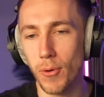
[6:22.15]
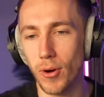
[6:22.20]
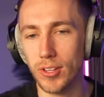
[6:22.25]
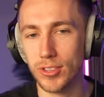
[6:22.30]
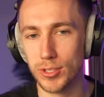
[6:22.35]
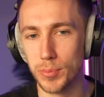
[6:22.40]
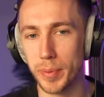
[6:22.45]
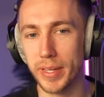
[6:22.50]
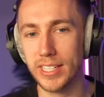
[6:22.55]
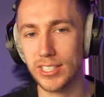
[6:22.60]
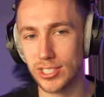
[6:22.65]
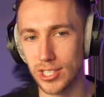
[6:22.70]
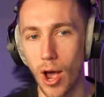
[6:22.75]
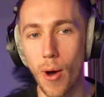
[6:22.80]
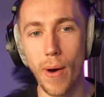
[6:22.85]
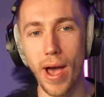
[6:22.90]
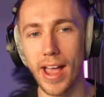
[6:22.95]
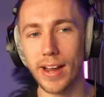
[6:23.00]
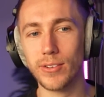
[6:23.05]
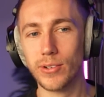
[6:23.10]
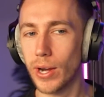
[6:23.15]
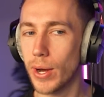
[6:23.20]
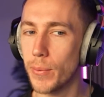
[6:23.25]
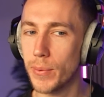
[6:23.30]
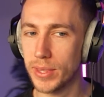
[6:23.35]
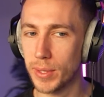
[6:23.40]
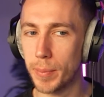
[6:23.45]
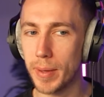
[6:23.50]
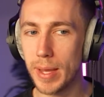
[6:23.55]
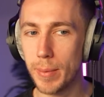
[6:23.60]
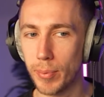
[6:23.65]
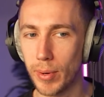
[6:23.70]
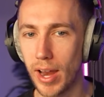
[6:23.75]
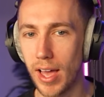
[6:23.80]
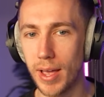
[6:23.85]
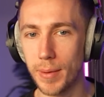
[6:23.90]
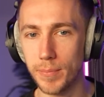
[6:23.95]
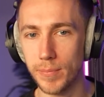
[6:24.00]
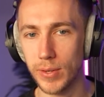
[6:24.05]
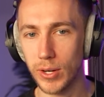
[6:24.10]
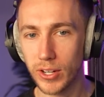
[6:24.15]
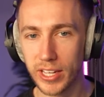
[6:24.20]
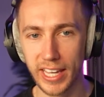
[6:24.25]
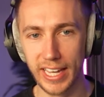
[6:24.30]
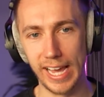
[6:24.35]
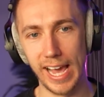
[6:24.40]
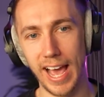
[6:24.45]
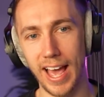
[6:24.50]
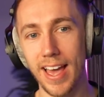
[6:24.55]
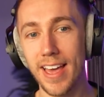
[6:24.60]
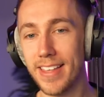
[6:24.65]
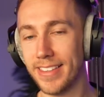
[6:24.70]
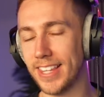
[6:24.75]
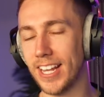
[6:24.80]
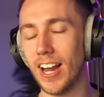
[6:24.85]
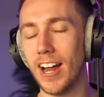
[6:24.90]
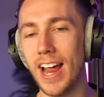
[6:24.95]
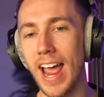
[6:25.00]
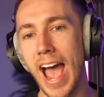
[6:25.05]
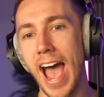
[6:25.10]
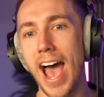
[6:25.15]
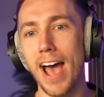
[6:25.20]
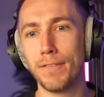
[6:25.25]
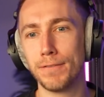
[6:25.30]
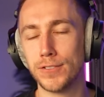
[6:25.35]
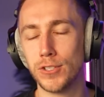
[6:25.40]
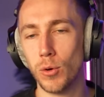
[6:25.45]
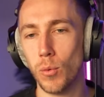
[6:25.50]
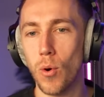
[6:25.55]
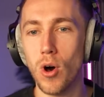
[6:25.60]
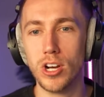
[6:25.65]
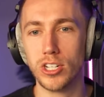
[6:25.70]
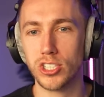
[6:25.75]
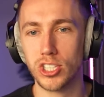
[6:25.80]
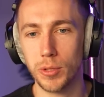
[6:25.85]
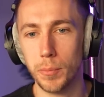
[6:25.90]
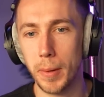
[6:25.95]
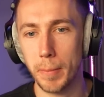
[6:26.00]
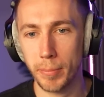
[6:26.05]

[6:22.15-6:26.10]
want to be so angry with the people I'm looking at that I have to watch them